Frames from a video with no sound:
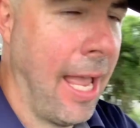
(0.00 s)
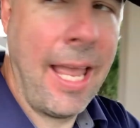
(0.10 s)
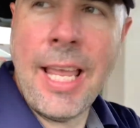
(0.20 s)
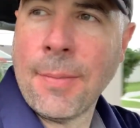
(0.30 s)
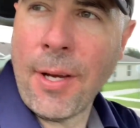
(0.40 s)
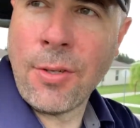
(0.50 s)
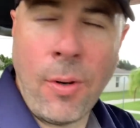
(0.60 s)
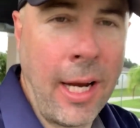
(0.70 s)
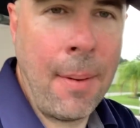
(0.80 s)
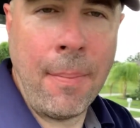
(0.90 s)
is my
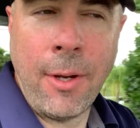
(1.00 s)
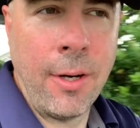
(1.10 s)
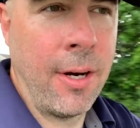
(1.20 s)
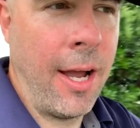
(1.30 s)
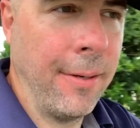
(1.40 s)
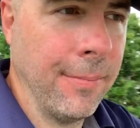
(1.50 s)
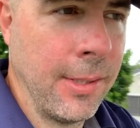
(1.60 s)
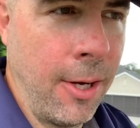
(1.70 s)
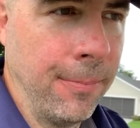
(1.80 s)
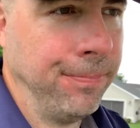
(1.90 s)
short game good or not?
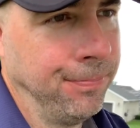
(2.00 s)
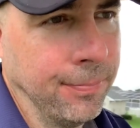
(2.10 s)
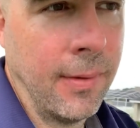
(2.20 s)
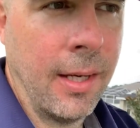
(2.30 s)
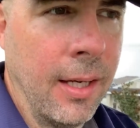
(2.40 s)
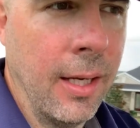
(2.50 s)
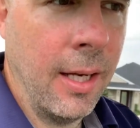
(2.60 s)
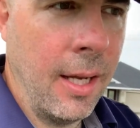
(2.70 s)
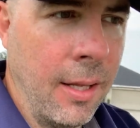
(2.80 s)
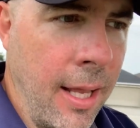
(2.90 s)
So
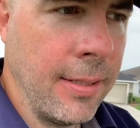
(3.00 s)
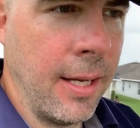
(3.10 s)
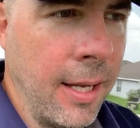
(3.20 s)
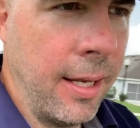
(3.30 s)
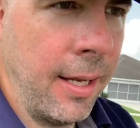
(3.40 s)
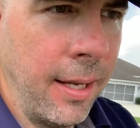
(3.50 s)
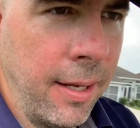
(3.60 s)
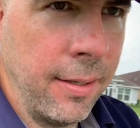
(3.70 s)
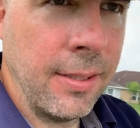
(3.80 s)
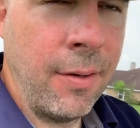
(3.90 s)
let's
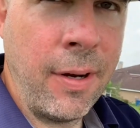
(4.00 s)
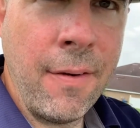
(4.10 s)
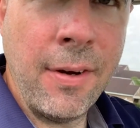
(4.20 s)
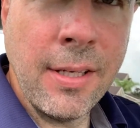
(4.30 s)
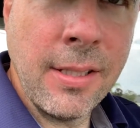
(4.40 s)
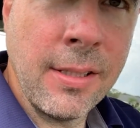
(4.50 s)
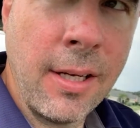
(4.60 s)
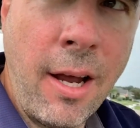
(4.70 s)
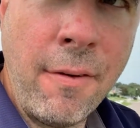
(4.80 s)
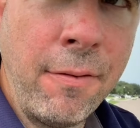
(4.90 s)
uh, see if we can finish this
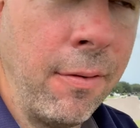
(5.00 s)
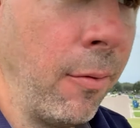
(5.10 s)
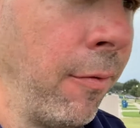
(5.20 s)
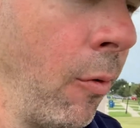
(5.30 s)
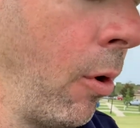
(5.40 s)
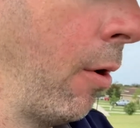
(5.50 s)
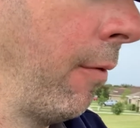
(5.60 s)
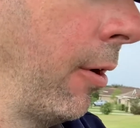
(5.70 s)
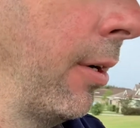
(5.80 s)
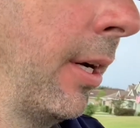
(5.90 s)
off. We're four
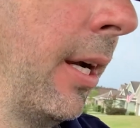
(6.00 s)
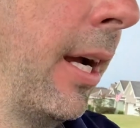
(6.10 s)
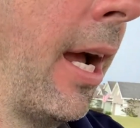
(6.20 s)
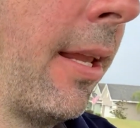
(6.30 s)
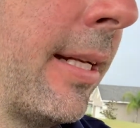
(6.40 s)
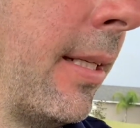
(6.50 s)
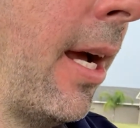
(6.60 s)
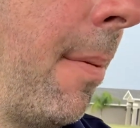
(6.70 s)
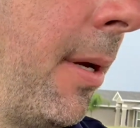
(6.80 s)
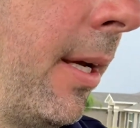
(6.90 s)
over. I'd like to
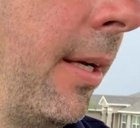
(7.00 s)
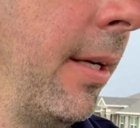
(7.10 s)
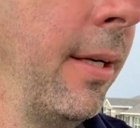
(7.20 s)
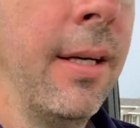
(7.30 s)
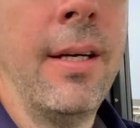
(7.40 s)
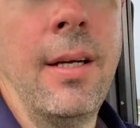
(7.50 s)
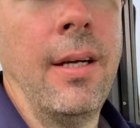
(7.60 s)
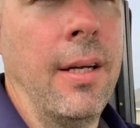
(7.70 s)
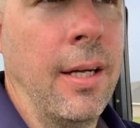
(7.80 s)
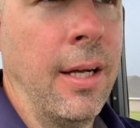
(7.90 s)
not be,
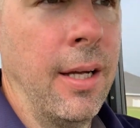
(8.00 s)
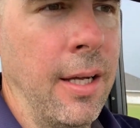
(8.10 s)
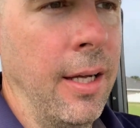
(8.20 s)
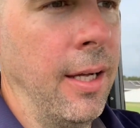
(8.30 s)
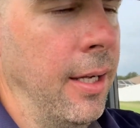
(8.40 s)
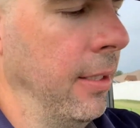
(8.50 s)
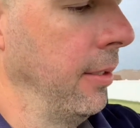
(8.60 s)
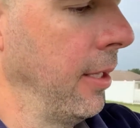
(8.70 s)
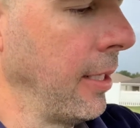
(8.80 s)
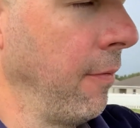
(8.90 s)
uh,
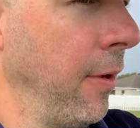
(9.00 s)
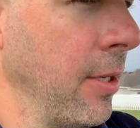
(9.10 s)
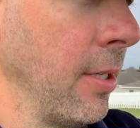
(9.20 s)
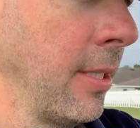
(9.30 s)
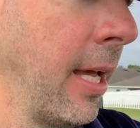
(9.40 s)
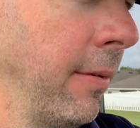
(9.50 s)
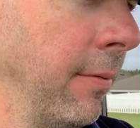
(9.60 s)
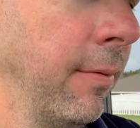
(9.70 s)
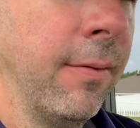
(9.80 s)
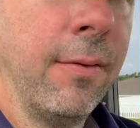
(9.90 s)
like to finish this at
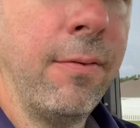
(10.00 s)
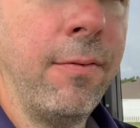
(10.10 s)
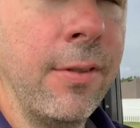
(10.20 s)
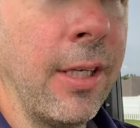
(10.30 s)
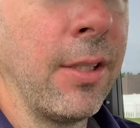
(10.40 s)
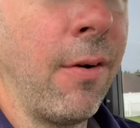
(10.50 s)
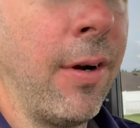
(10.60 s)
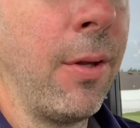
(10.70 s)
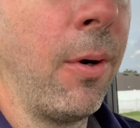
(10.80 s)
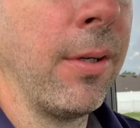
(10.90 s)
six over
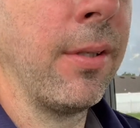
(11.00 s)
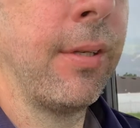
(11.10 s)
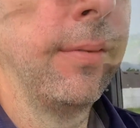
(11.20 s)
at the worst.